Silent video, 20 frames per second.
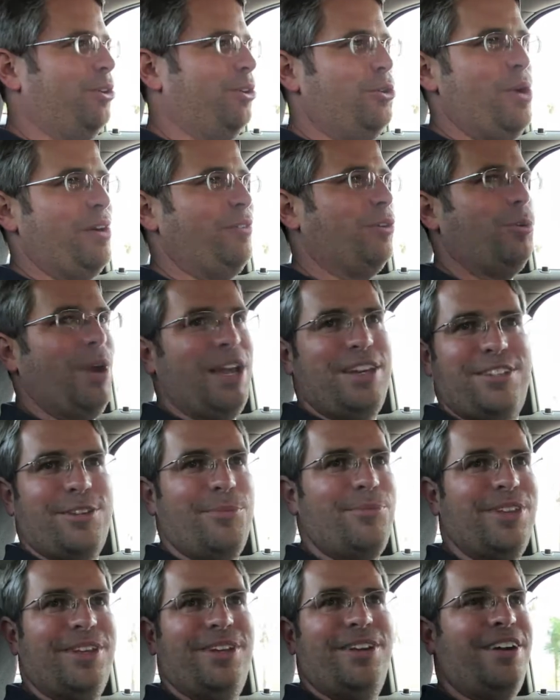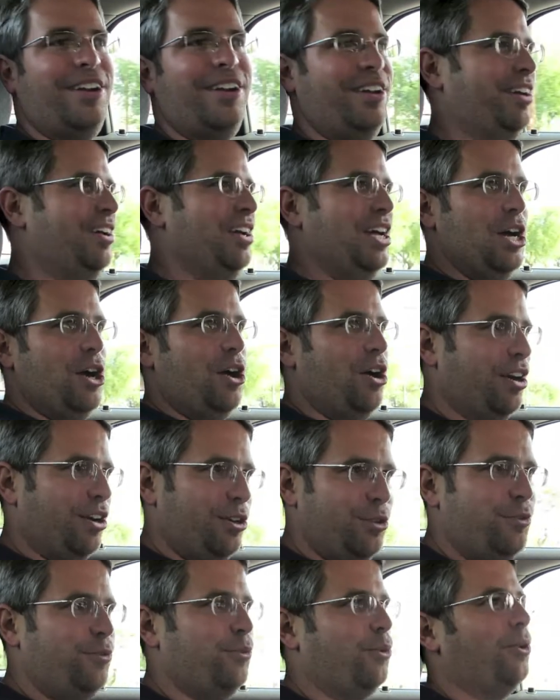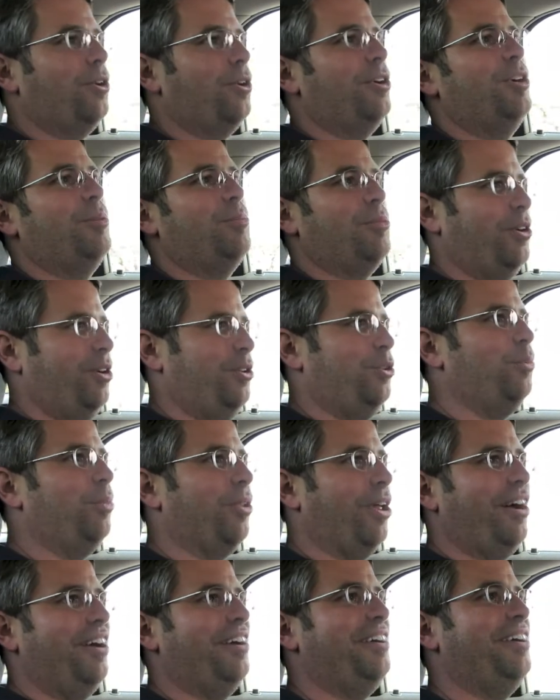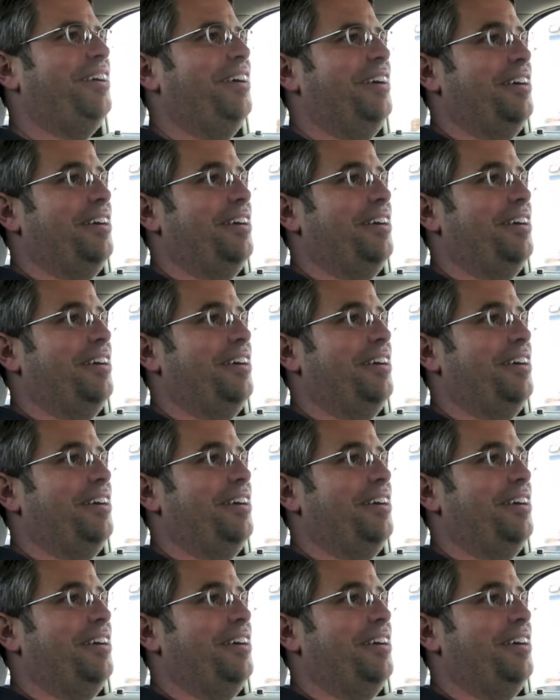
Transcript: or whoever writes something on a on a new forum or a new blog,